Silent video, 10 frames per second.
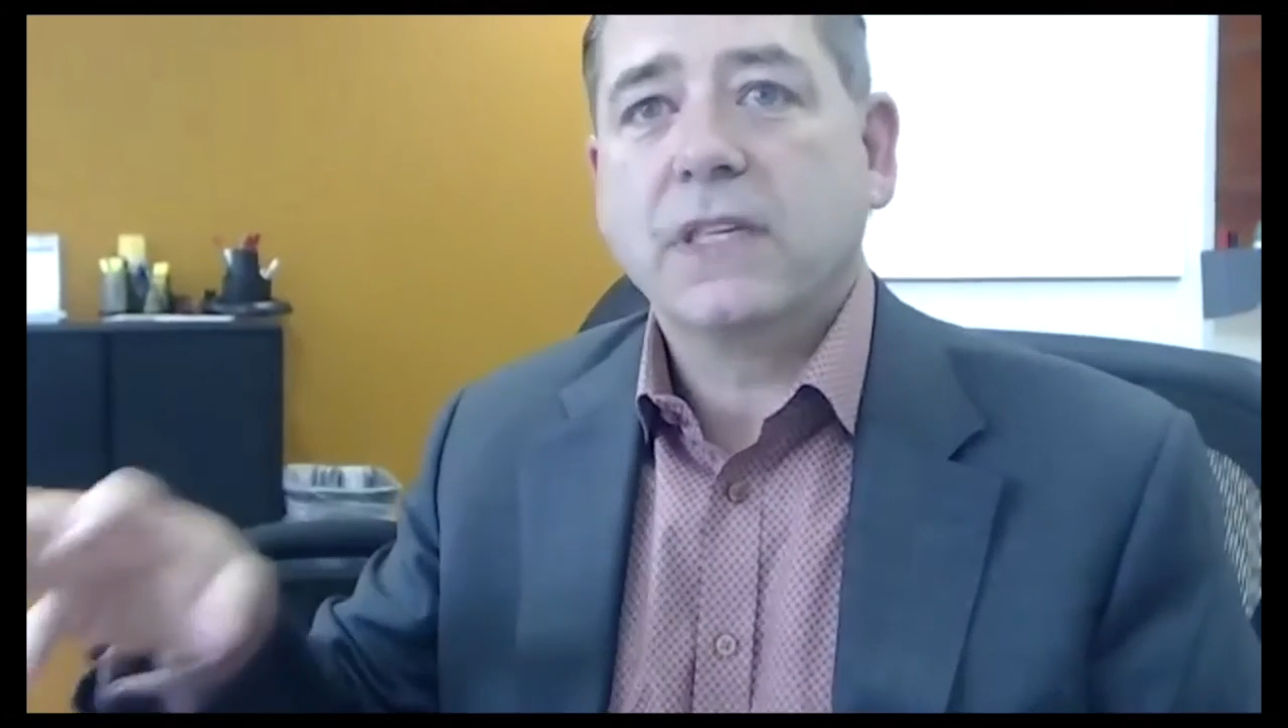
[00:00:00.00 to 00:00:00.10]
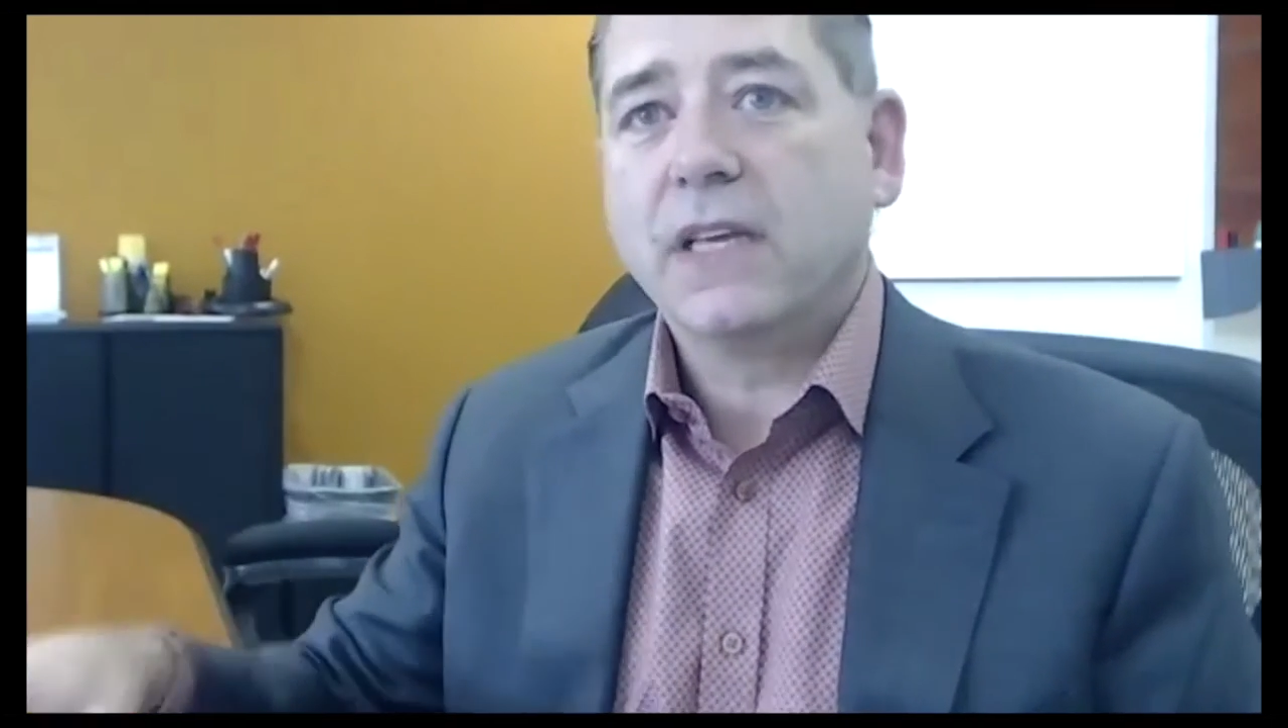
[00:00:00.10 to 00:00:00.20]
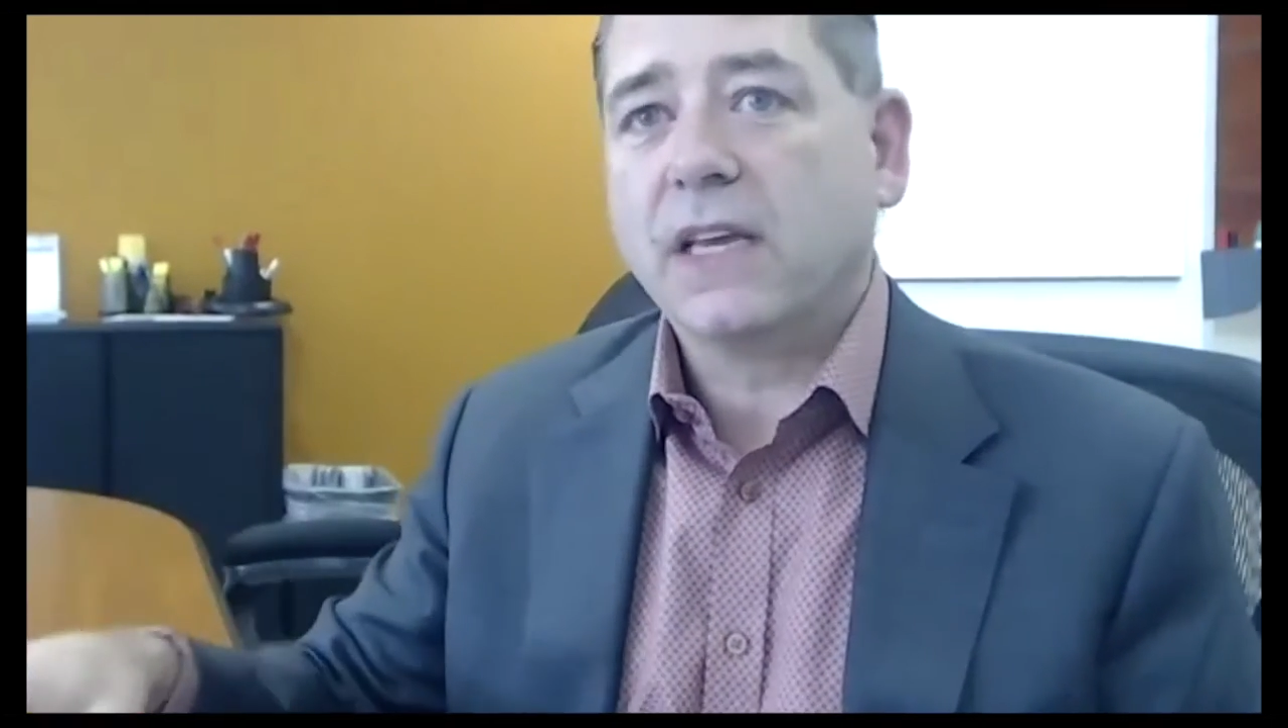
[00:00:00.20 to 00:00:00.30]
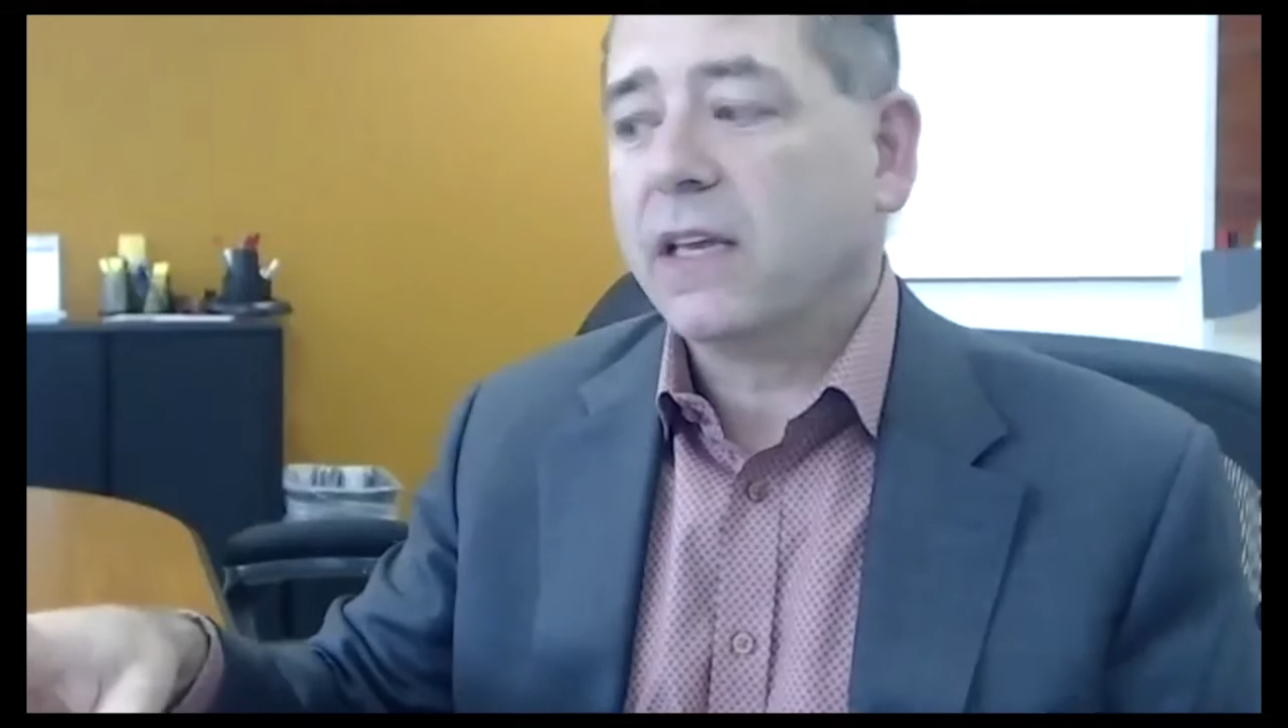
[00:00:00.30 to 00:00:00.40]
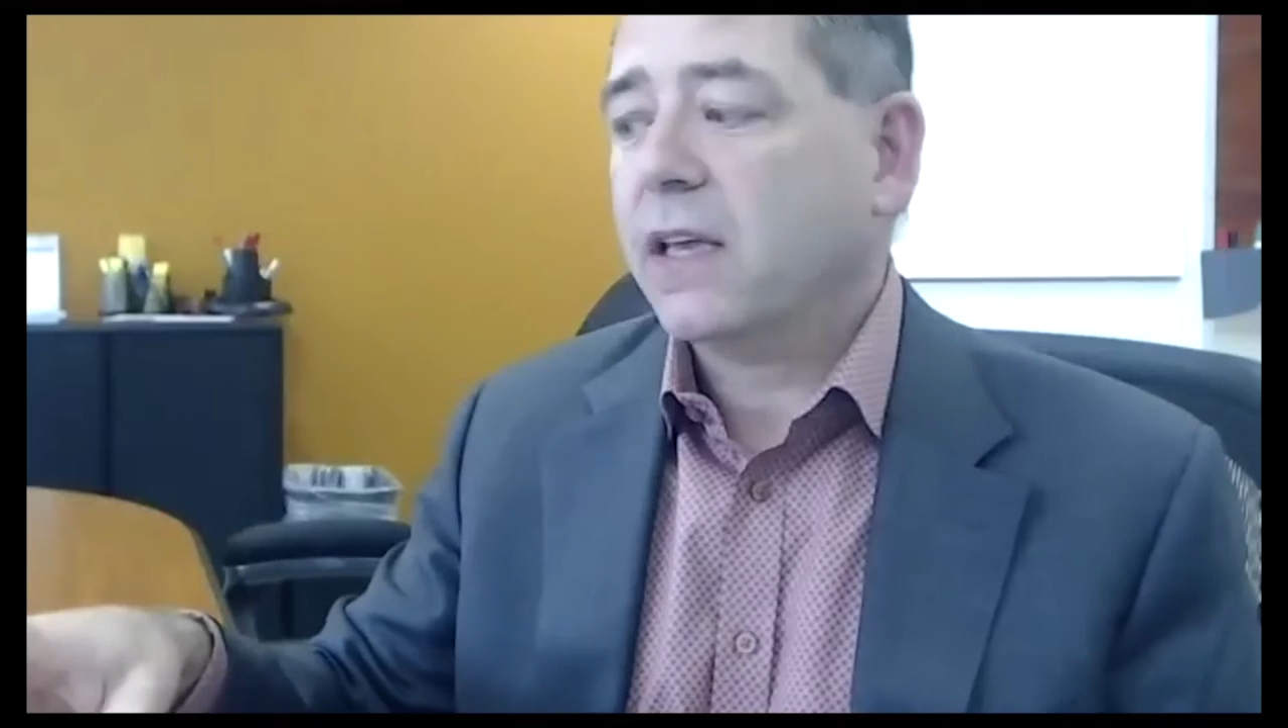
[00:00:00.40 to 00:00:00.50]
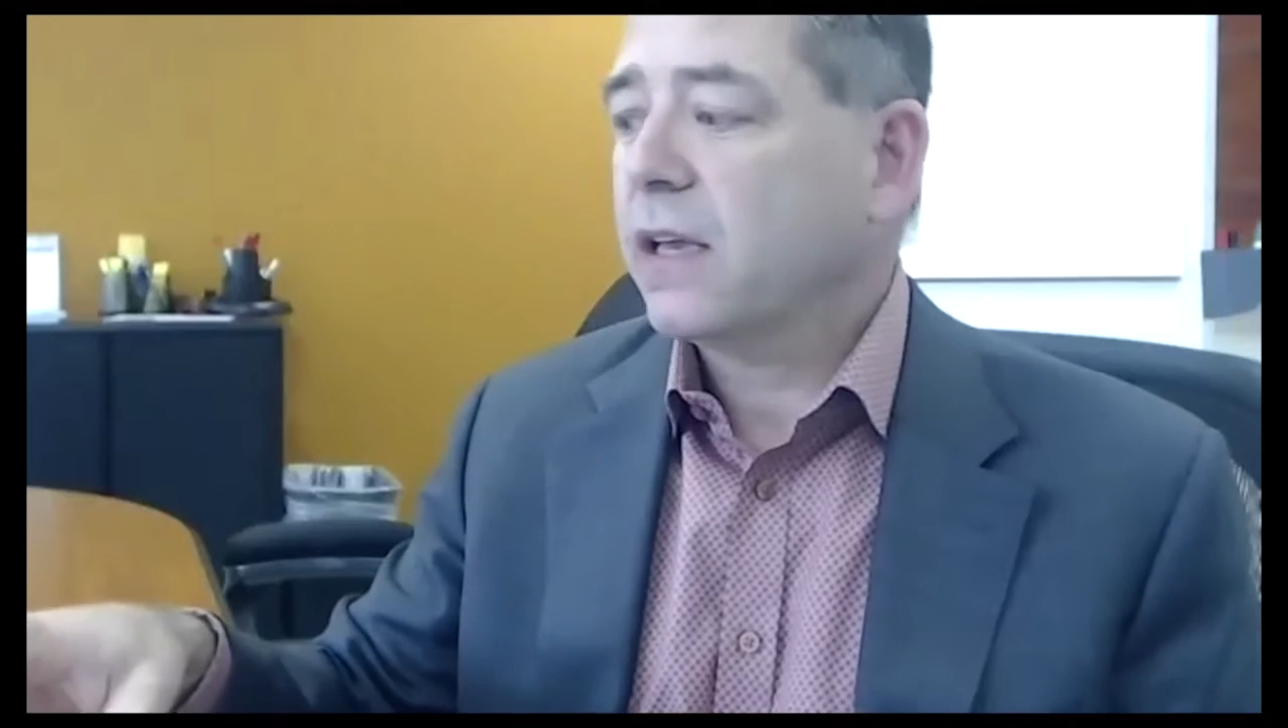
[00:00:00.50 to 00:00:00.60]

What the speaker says: a